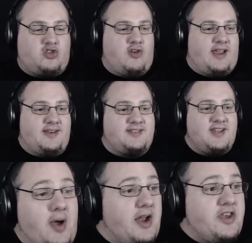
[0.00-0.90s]
the trains.
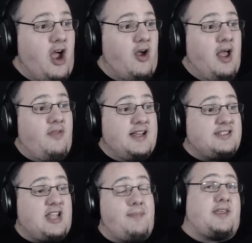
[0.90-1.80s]
But no,
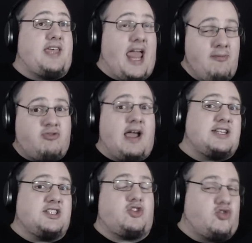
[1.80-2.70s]
this time the game
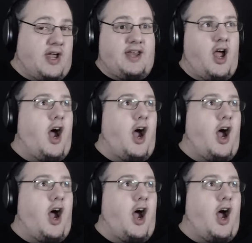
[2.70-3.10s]
crashes the train.